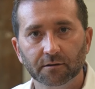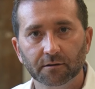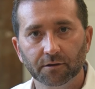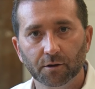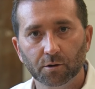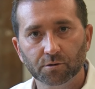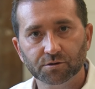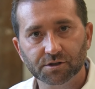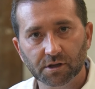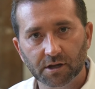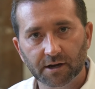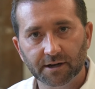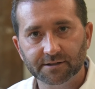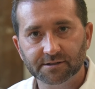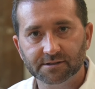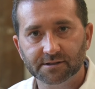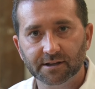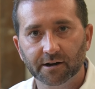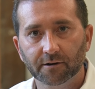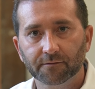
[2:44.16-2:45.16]
those
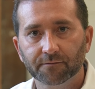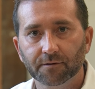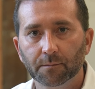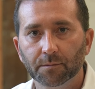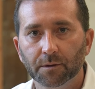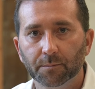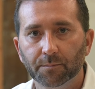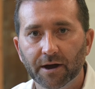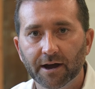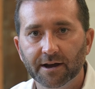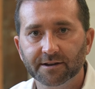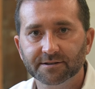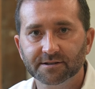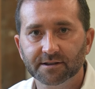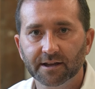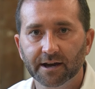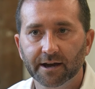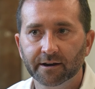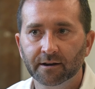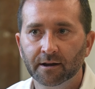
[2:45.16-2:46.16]
lines that are from the past
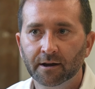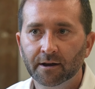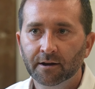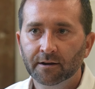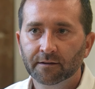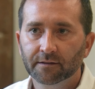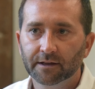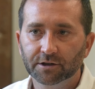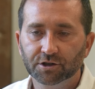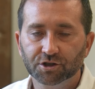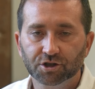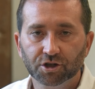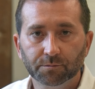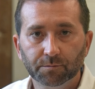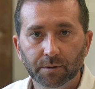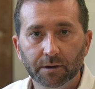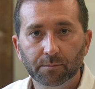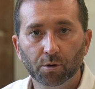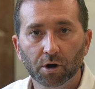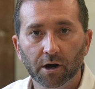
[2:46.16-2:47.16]
that should
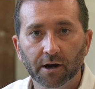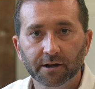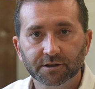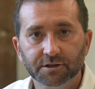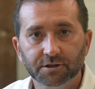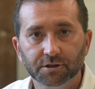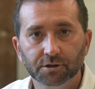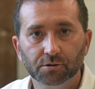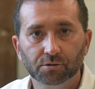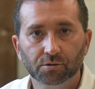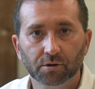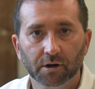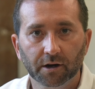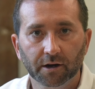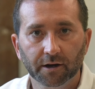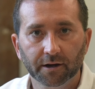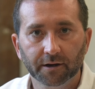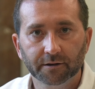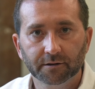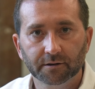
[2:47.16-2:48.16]
be brought to
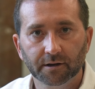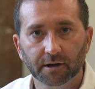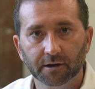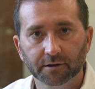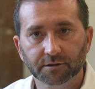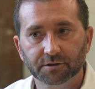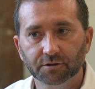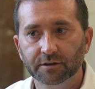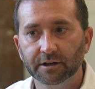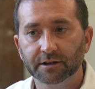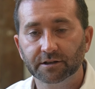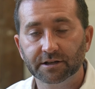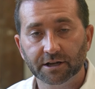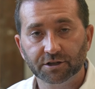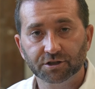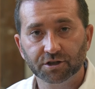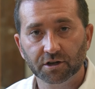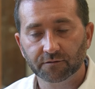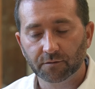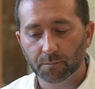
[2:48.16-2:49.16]
the
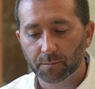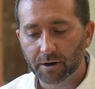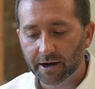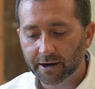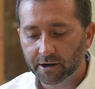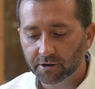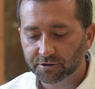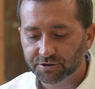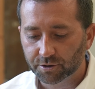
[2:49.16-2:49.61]
attention of a buyer?